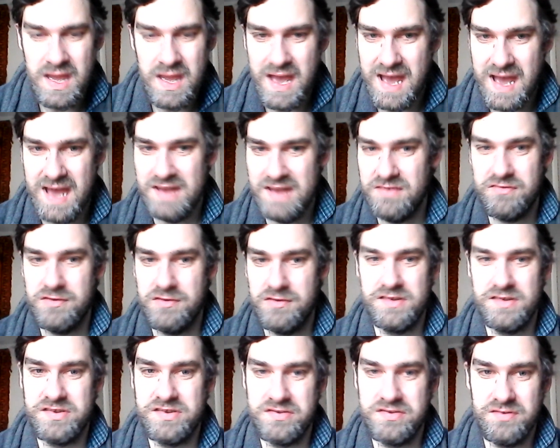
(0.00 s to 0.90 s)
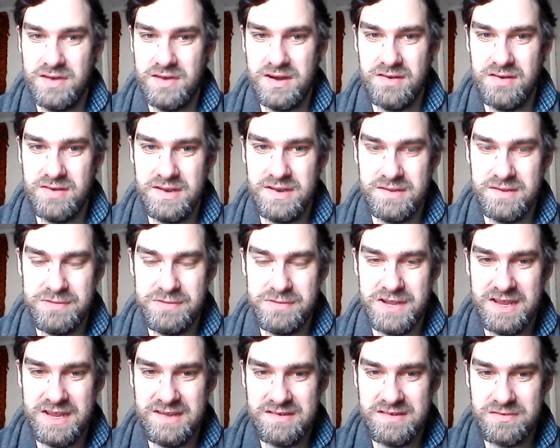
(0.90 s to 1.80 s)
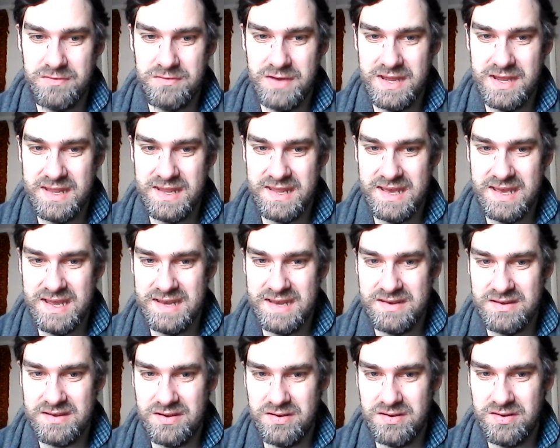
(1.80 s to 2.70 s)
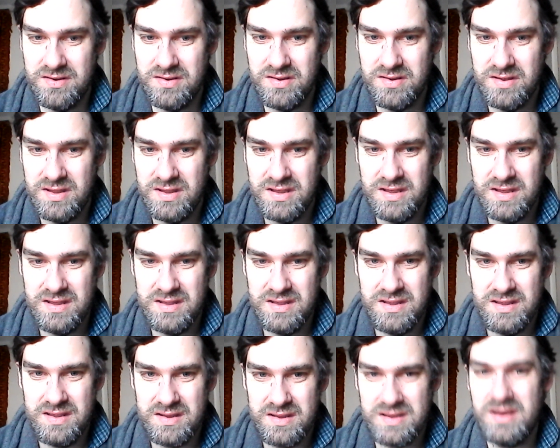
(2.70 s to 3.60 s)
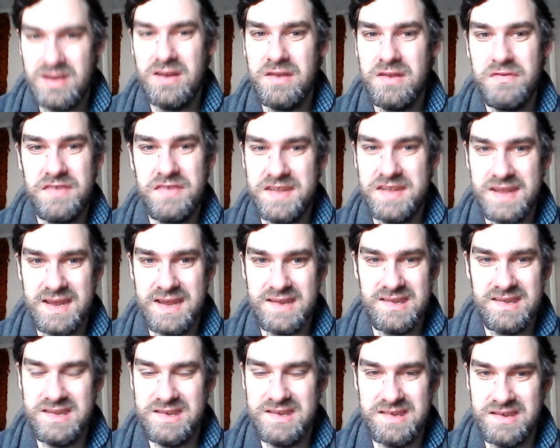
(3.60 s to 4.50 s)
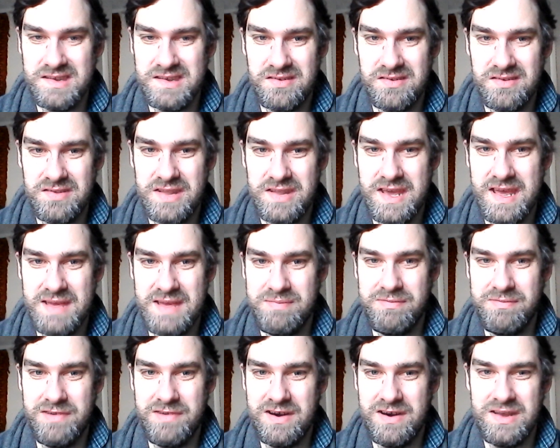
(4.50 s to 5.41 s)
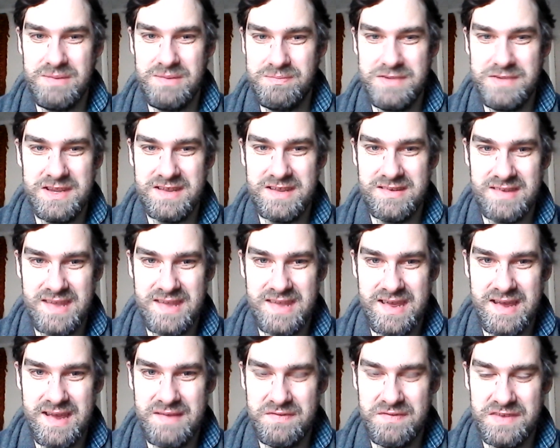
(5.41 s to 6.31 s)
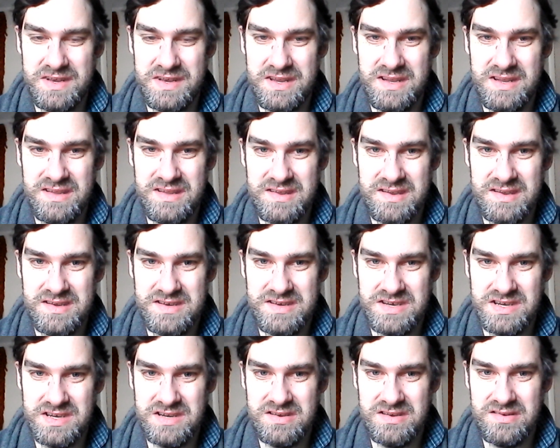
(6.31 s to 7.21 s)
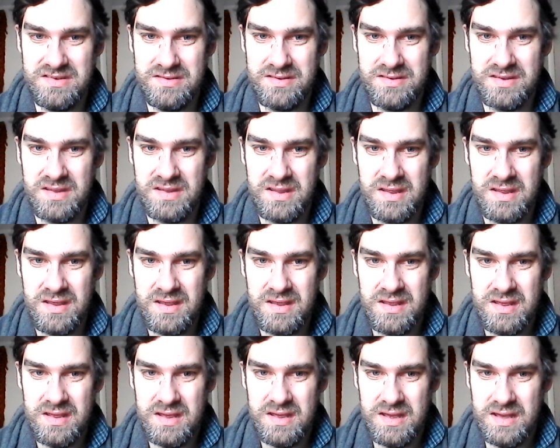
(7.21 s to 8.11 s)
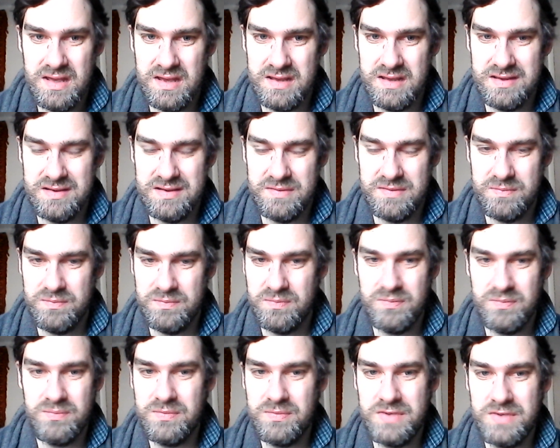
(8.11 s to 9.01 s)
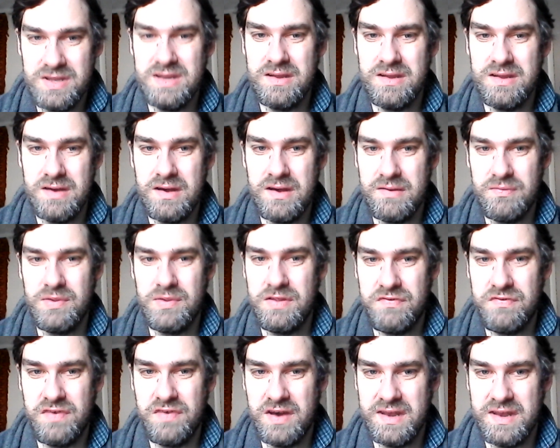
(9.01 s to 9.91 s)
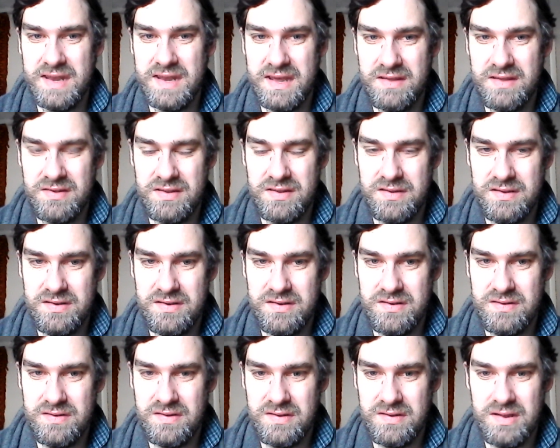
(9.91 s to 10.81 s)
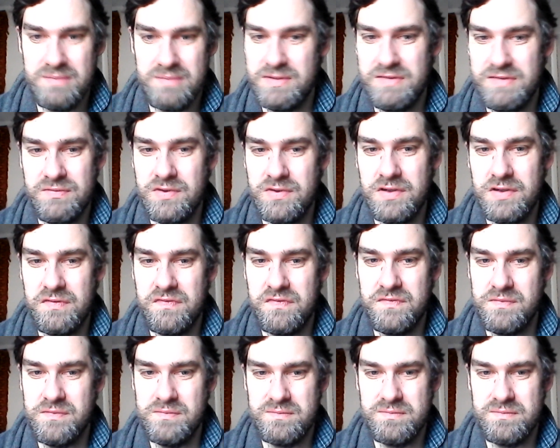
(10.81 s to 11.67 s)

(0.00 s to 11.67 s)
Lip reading: and Russell are in a place where they're not, kind of sex isn't on their mind because they're having these issues. We find out then, I mean, Ruth